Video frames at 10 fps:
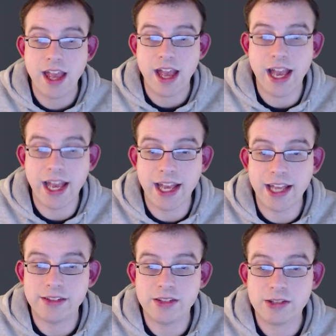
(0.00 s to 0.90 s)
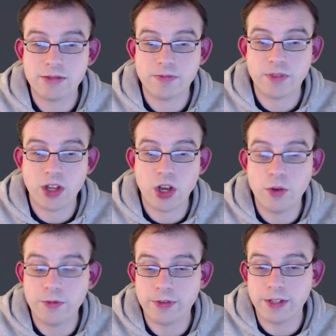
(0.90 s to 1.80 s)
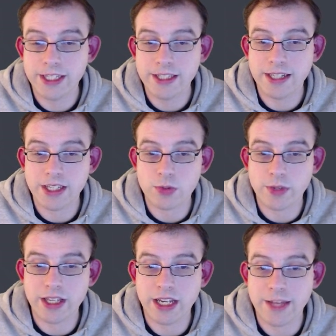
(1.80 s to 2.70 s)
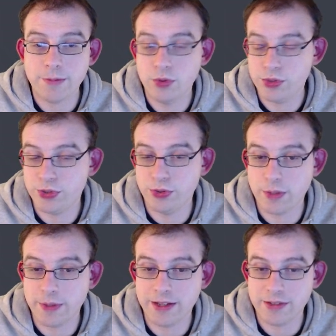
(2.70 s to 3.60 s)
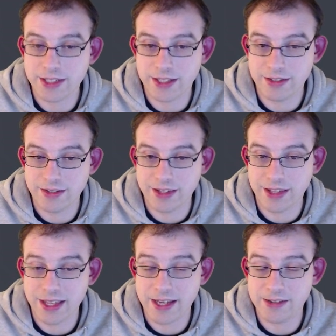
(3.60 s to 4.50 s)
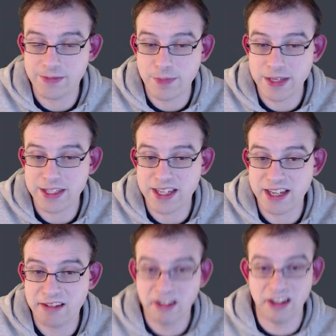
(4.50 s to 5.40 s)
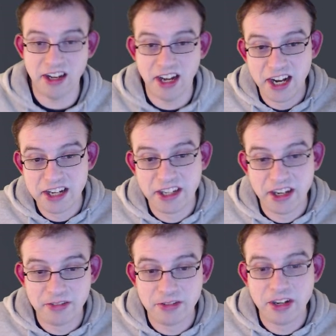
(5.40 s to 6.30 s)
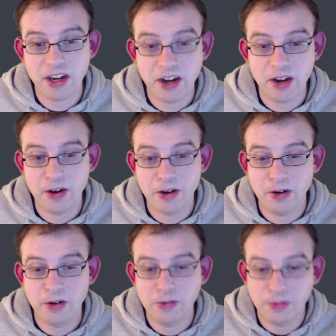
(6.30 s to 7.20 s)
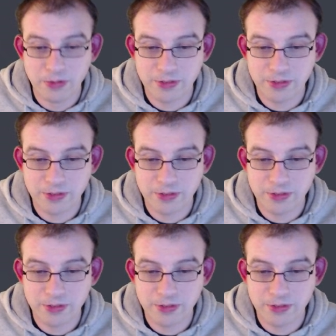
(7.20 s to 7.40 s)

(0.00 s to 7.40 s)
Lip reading: And hopefully next week I'll have more to talk about other than me saying, I don't know.